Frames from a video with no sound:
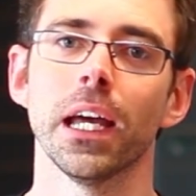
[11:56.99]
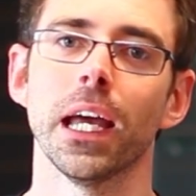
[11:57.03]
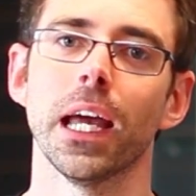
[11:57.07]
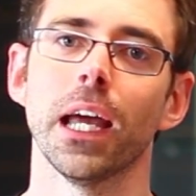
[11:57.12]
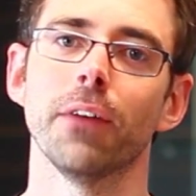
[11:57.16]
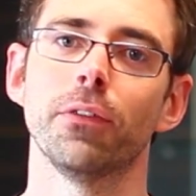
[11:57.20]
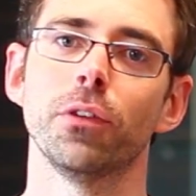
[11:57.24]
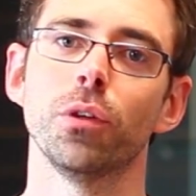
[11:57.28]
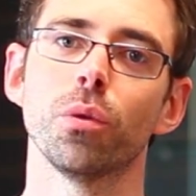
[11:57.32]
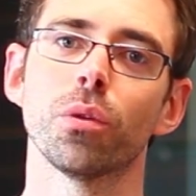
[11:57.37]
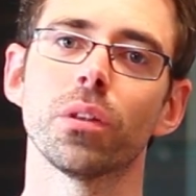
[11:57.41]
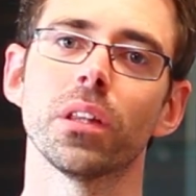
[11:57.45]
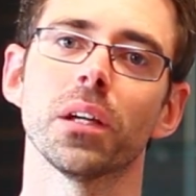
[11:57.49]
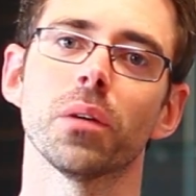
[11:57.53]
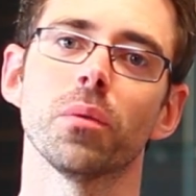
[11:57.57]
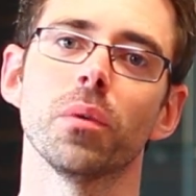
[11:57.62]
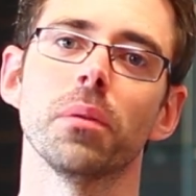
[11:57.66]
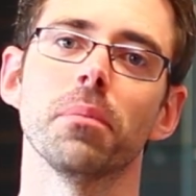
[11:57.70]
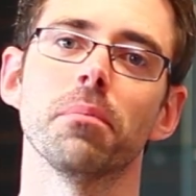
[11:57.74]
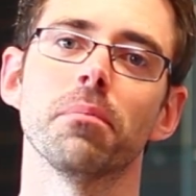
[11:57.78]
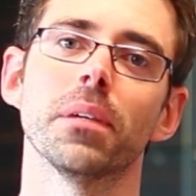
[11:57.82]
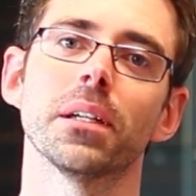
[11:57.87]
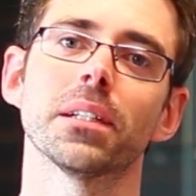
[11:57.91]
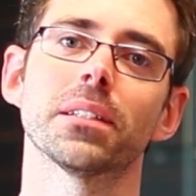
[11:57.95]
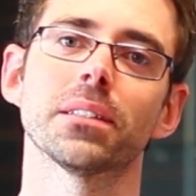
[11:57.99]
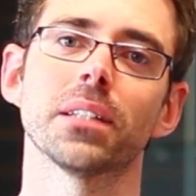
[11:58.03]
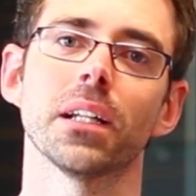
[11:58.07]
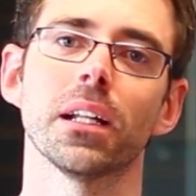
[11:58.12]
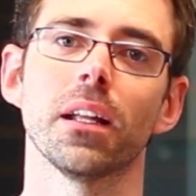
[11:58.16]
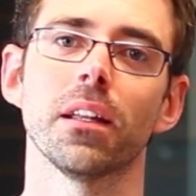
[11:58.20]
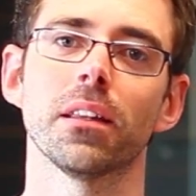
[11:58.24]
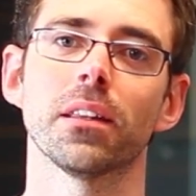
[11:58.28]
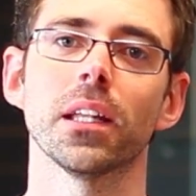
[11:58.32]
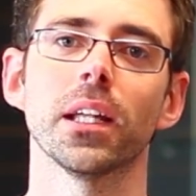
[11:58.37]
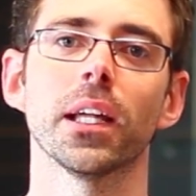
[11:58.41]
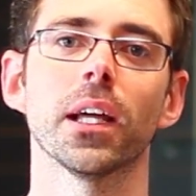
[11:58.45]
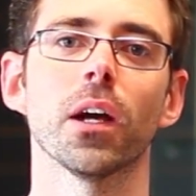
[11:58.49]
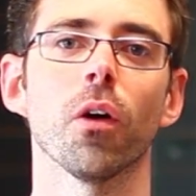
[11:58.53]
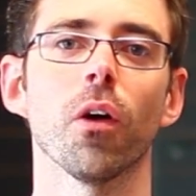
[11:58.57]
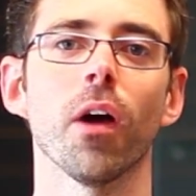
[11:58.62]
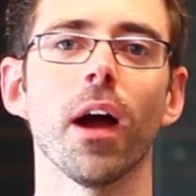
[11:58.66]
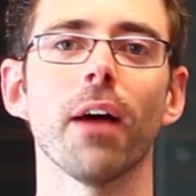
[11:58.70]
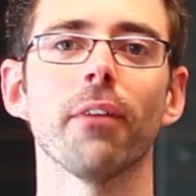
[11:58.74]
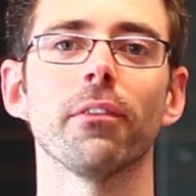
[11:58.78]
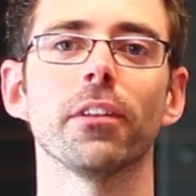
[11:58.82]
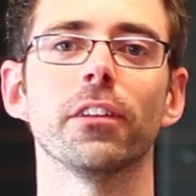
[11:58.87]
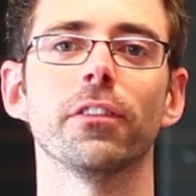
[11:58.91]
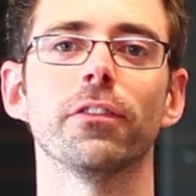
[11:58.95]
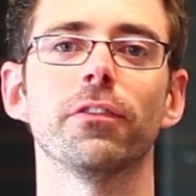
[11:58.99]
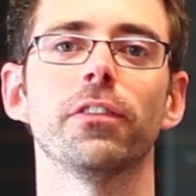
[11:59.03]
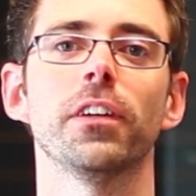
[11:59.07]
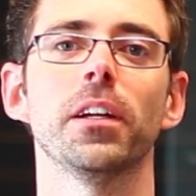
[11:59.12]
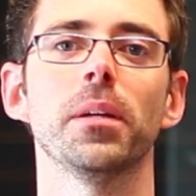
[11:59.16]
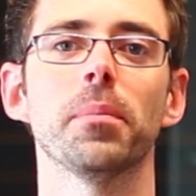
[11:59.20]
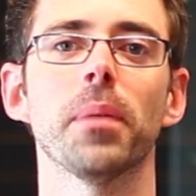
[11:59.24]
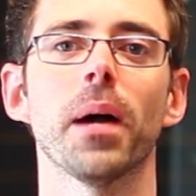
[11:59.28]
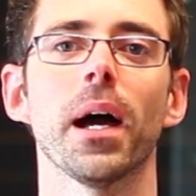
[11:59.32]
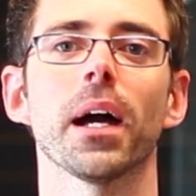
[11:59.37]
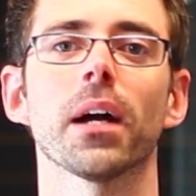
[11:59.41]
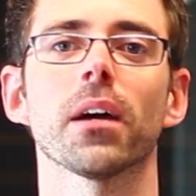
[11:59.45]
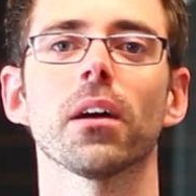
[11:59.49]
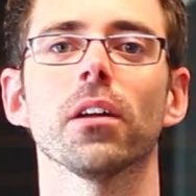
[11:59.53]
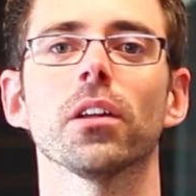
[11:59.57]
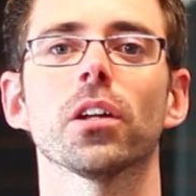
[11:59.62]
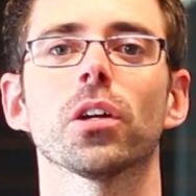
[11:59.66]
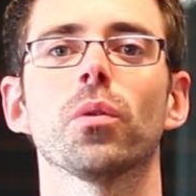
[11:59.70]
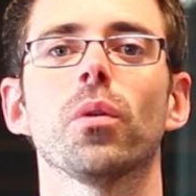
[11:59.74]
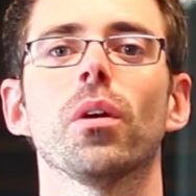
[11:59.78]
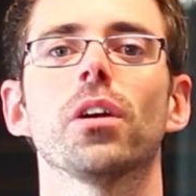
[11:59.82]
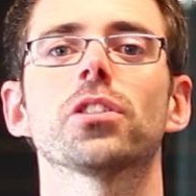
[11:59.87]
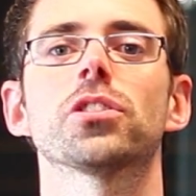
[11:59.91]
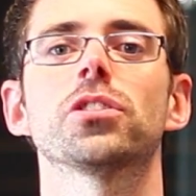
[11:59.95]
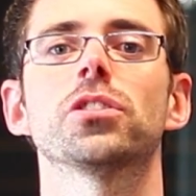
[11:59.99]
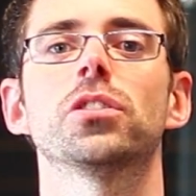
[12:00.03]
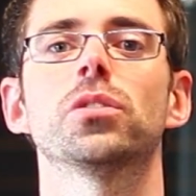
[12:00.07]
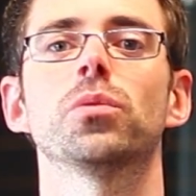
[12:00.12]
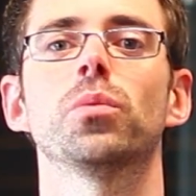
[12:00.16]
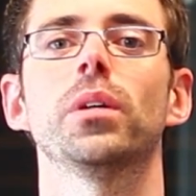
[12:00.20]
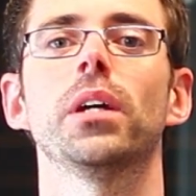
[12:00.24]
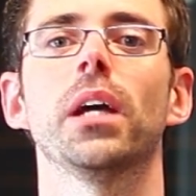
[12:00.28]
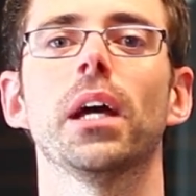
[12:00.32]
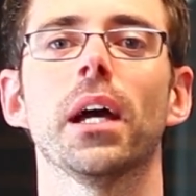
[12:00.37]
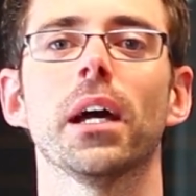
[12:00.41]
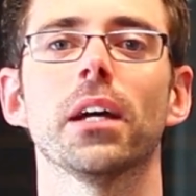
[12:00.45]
If you think we missed anything or have any feedback on the questions we